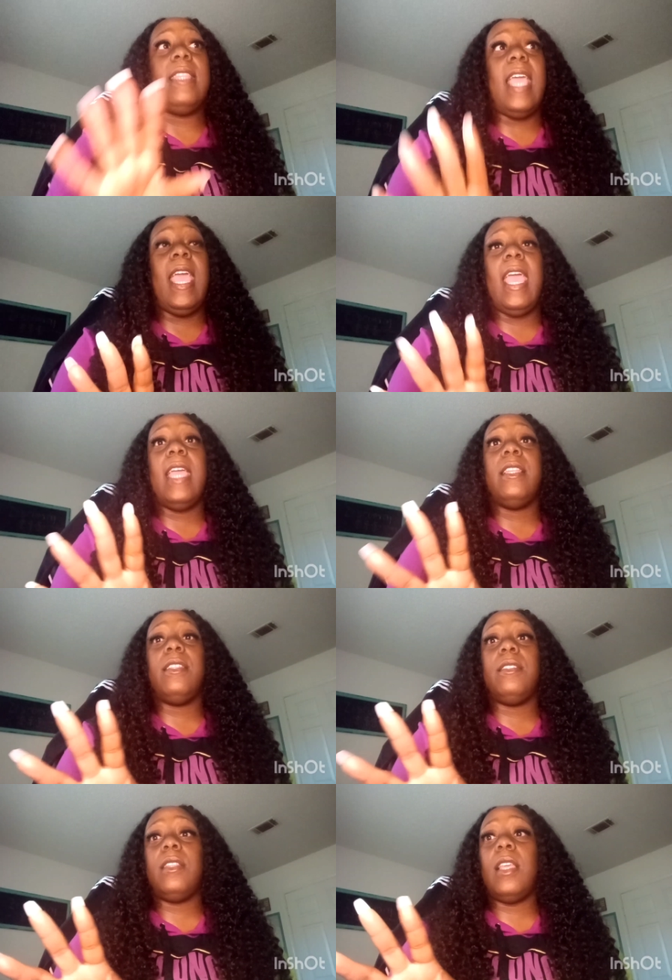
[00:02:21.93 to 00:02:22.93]
that
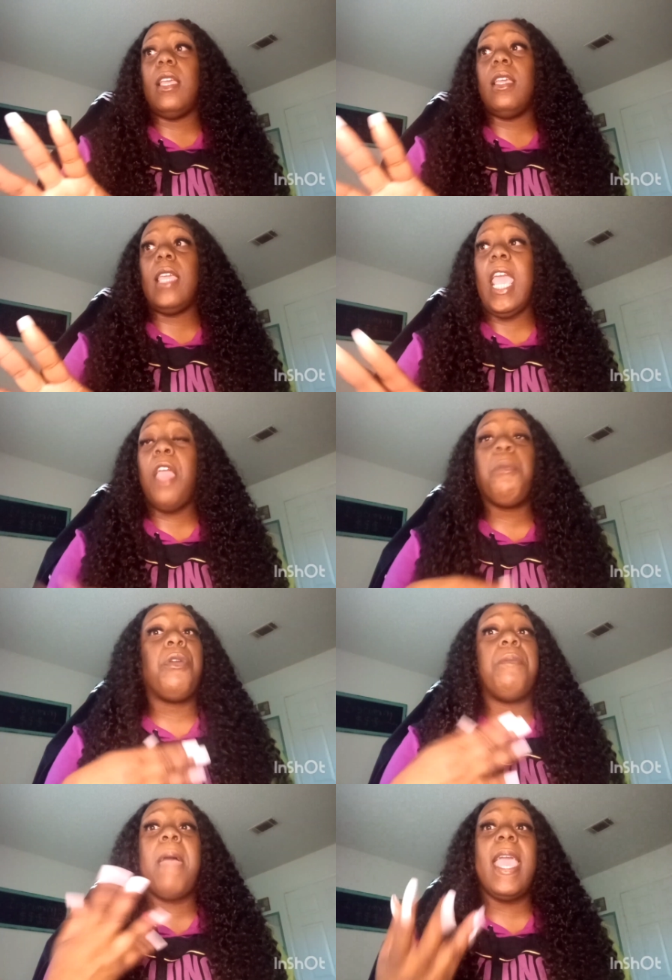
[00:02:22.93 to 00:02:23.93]

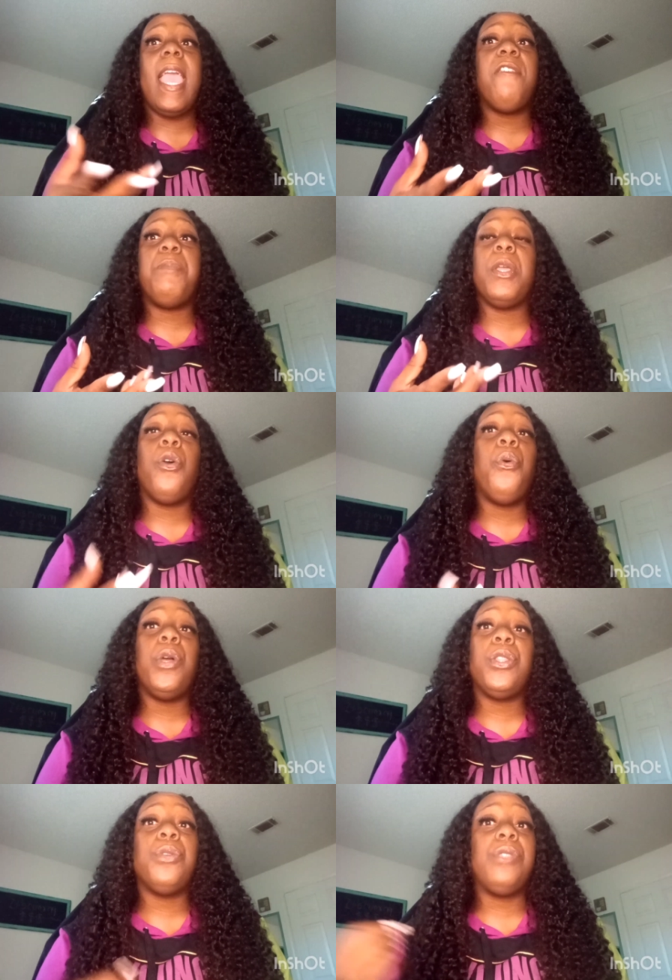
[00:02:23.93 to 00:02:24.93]
Cameron may have been
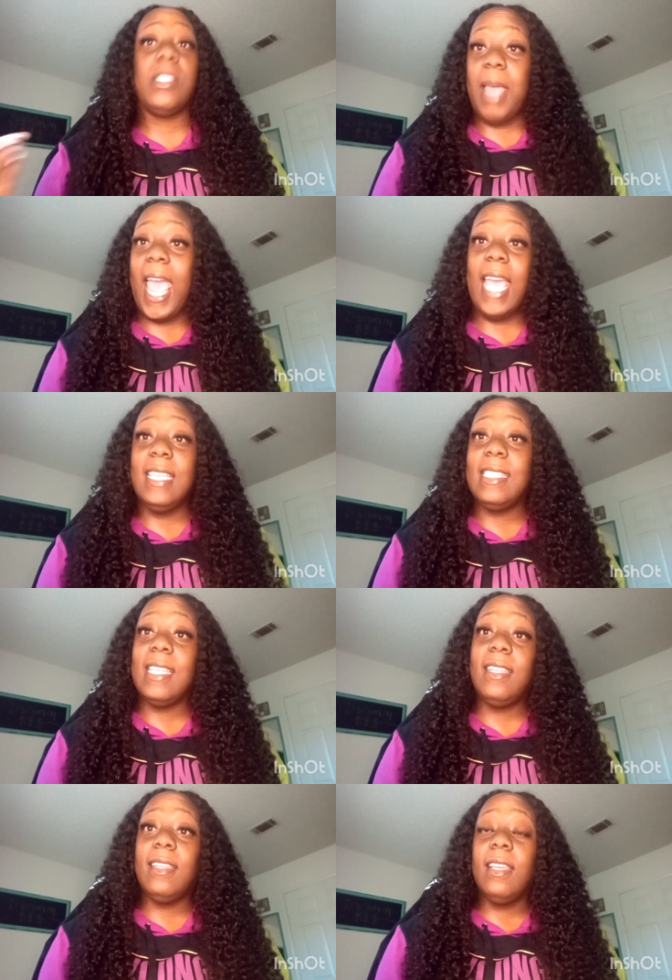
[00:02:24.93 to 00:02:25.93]
going through some
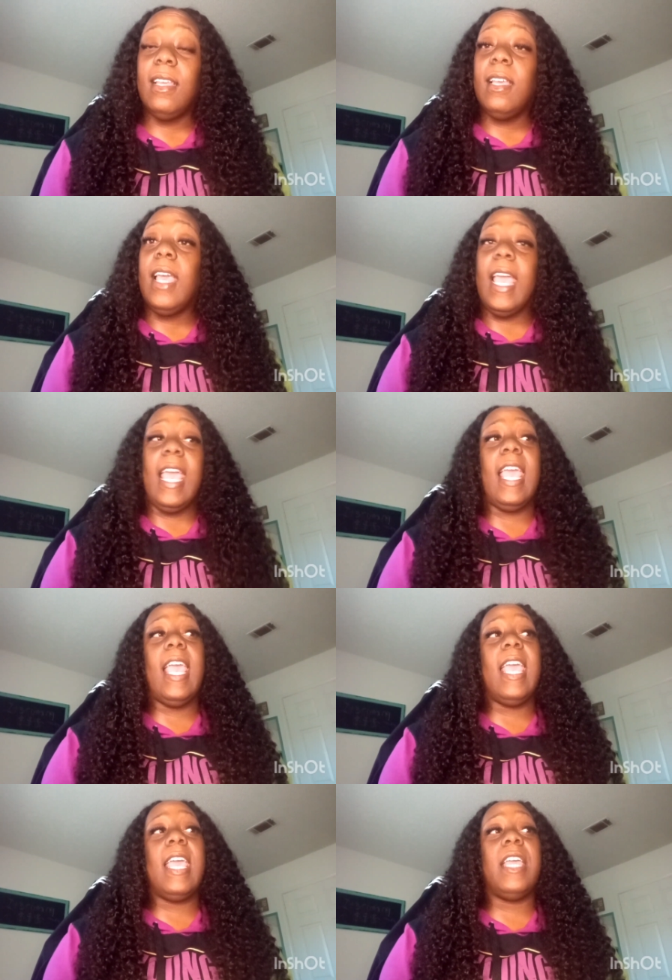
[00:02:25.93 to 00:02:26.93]
hazing.
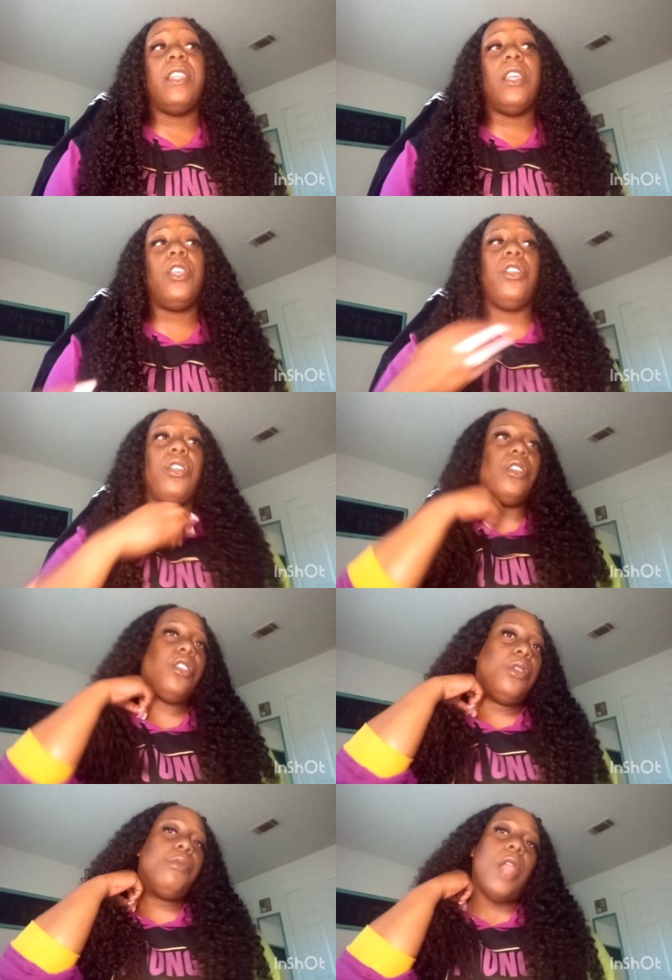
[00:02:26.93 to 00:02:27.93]
And,
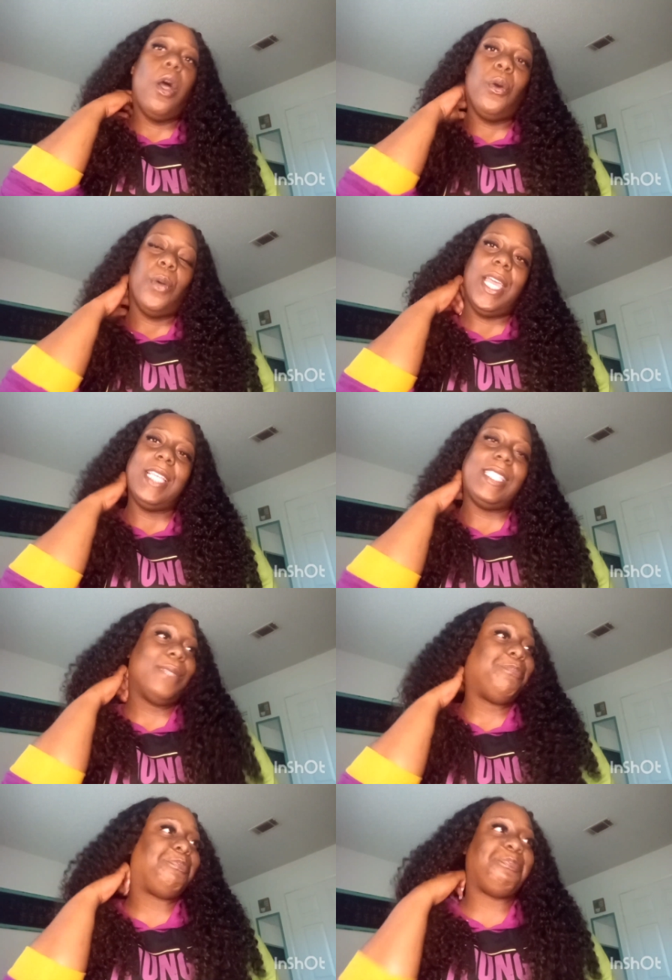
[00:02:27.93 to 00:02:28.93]
you know,
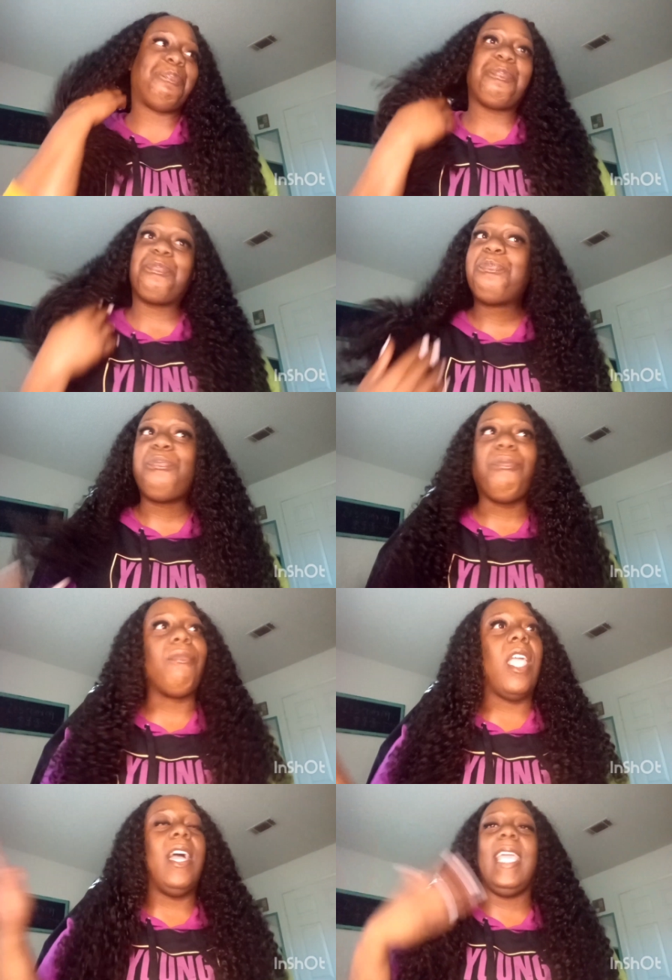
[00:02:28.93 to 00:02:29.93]
it's,
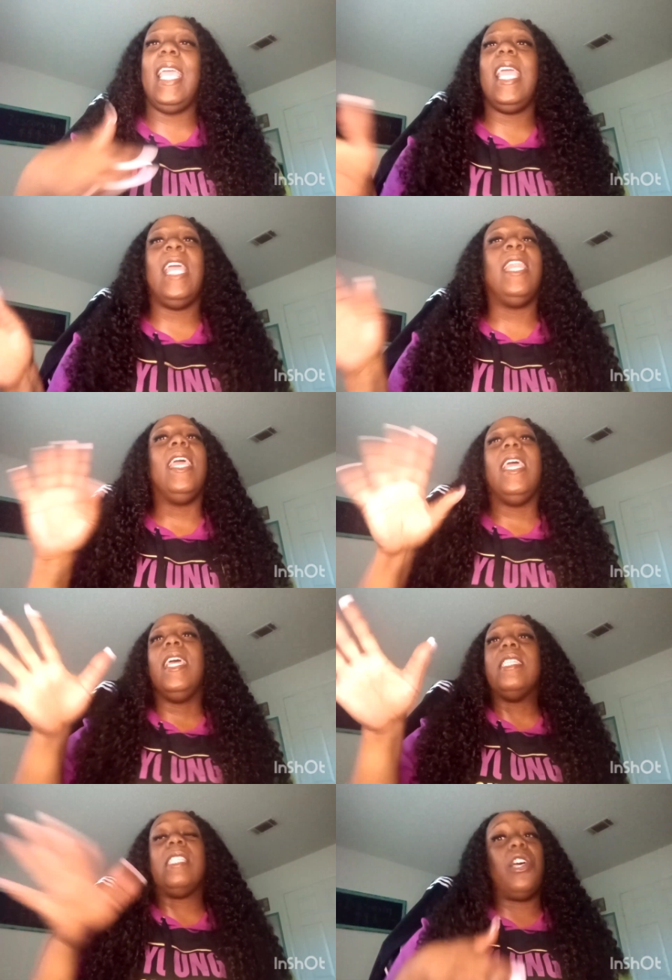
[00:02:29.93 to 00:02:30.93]
again,
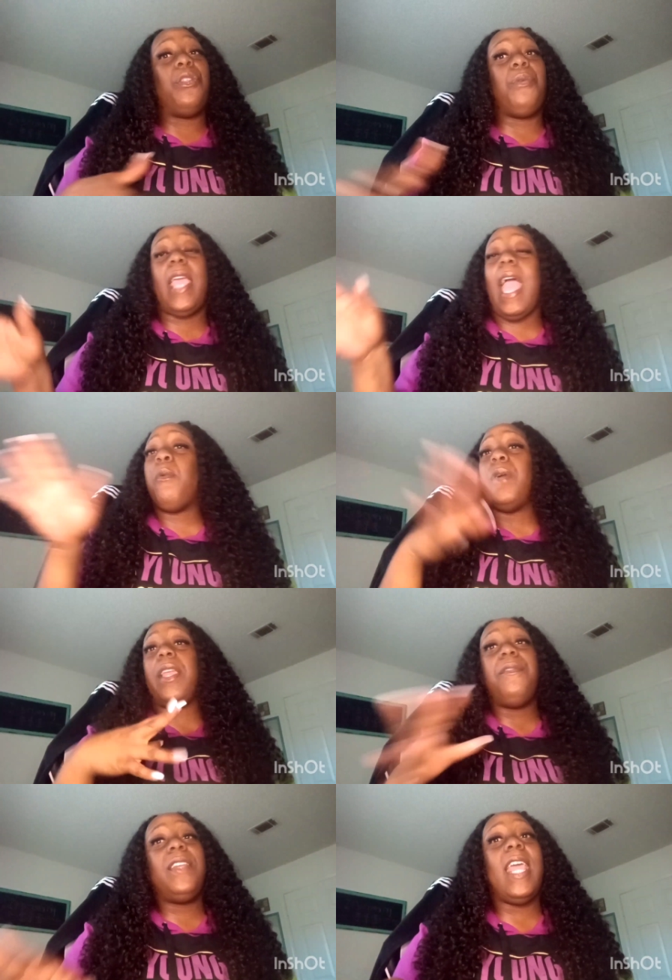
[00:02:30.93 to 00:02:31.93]
Southern got
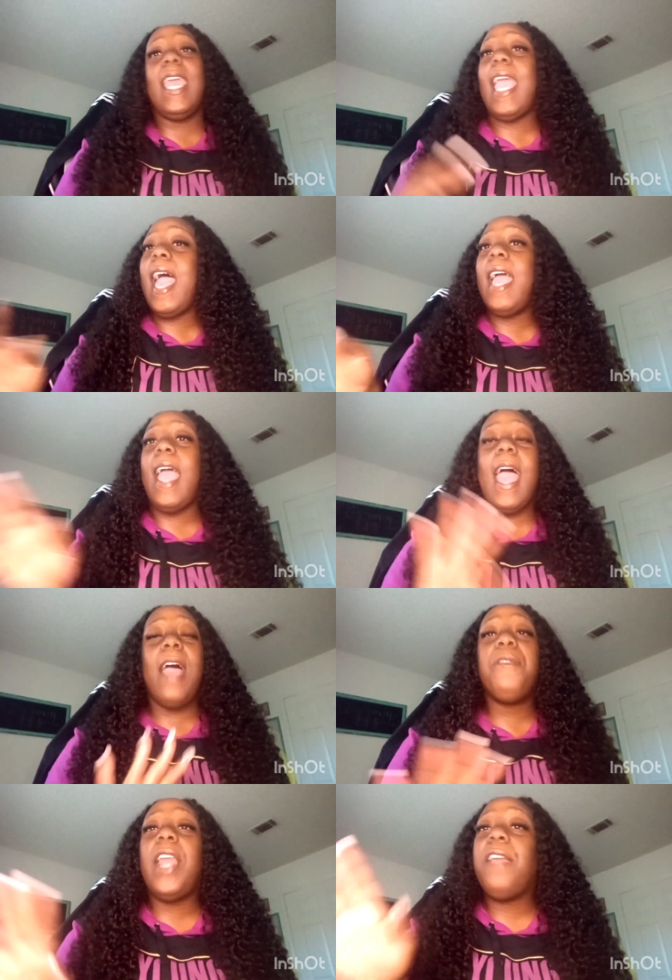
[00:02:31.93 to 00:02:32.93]
whatever they got,
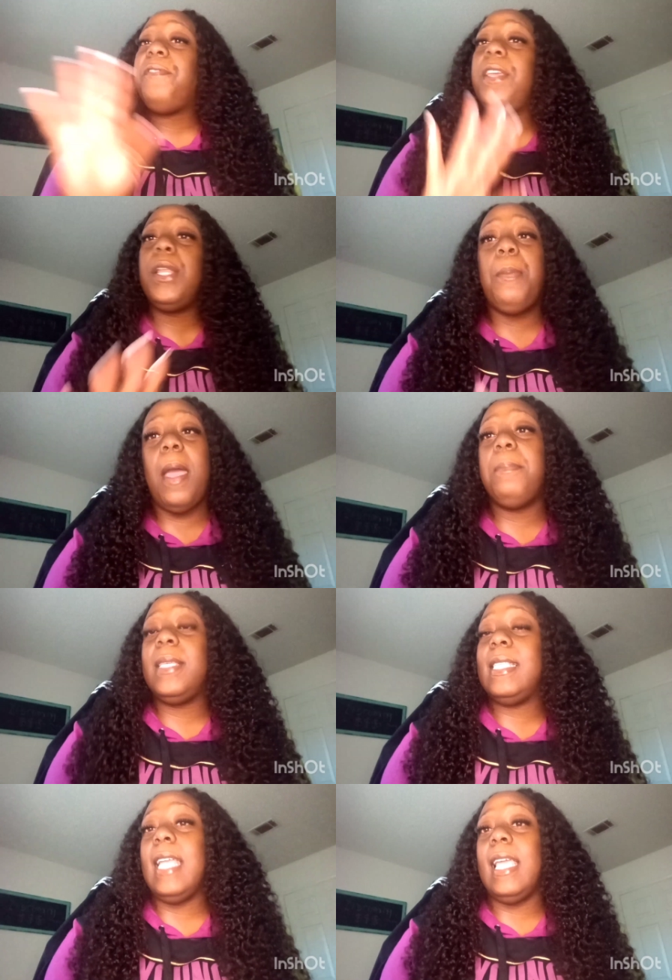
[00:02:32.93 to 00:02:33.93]
however they feel about
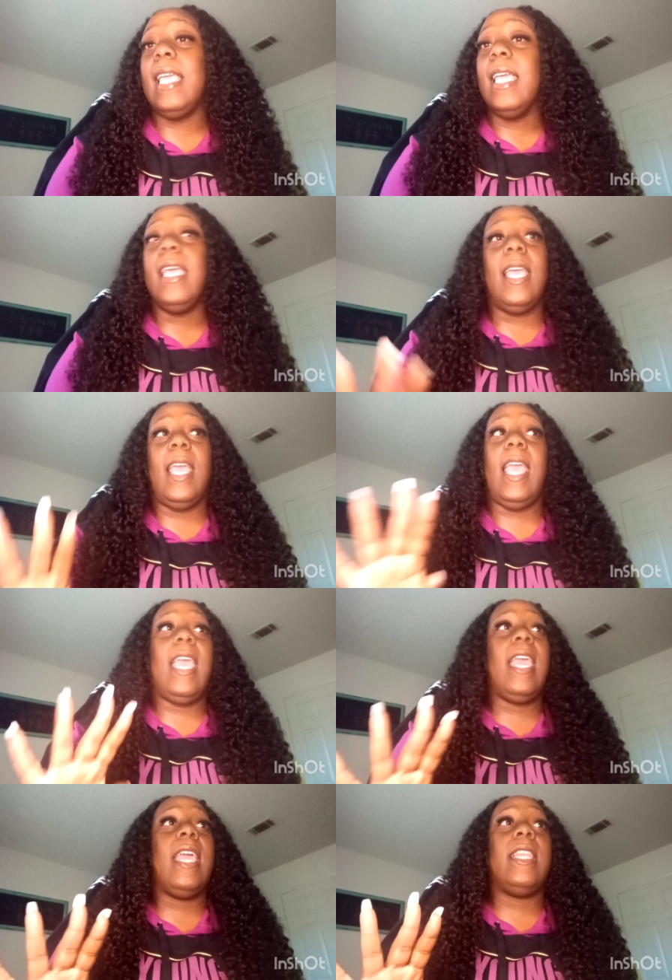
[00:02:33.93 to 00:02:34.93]
Miss D,
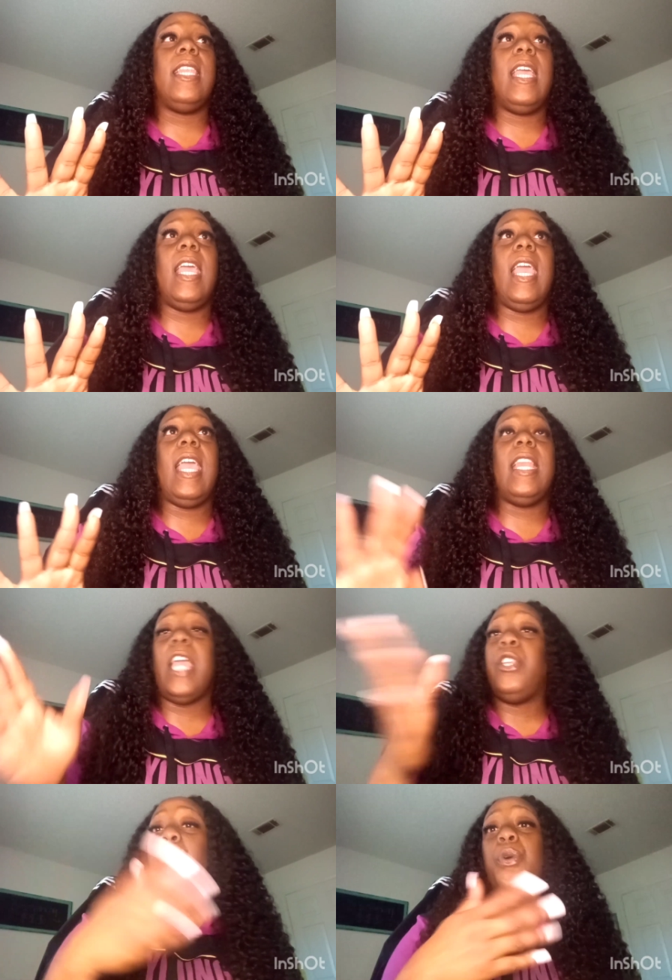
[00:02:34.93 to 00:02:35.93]
and
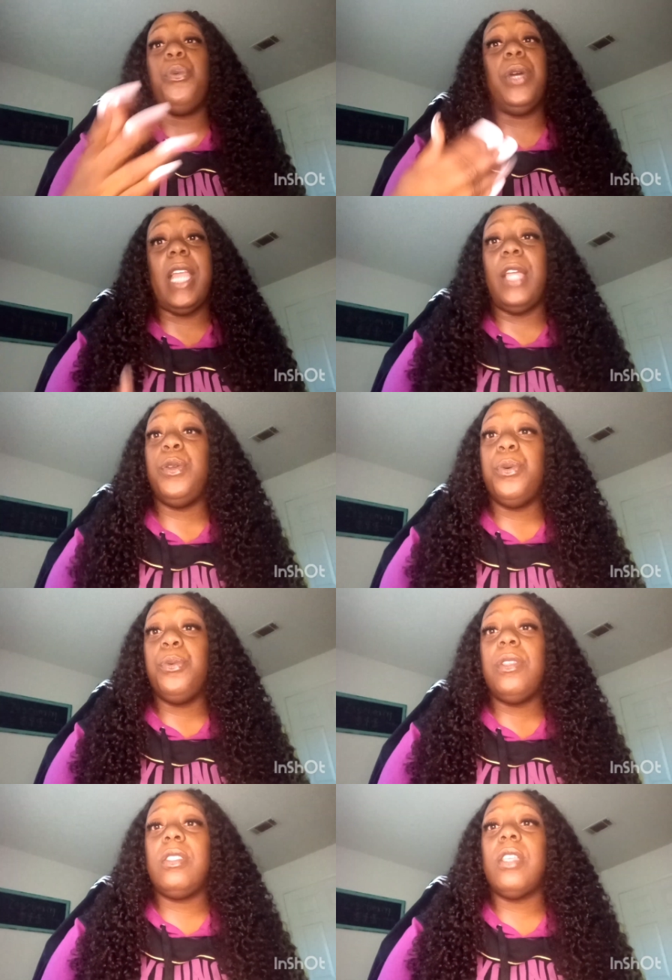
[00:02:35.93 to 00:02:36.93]
they doing what they
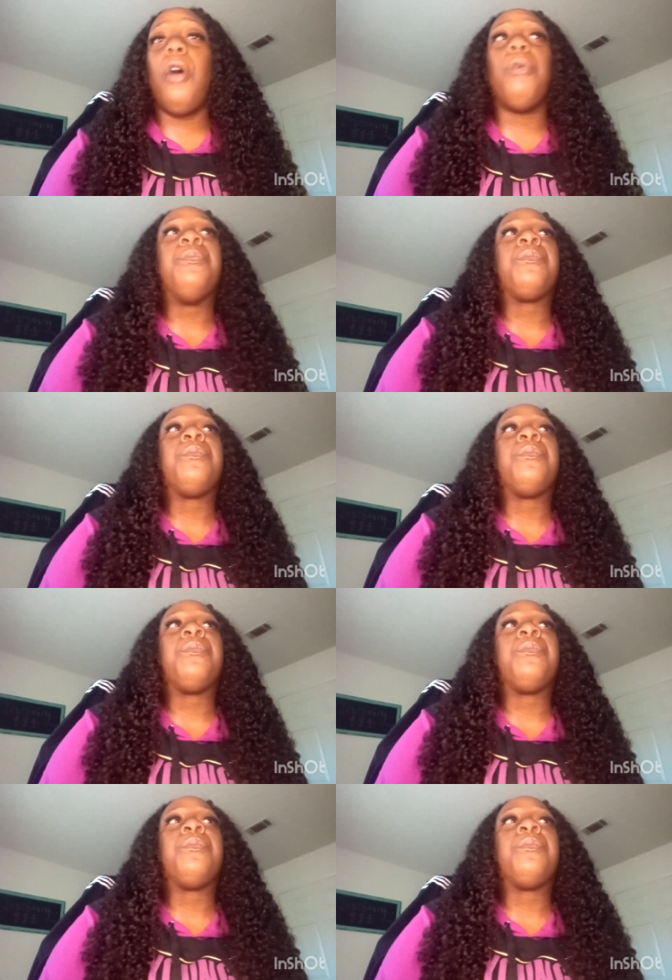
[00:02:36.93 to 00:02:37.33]
doing. So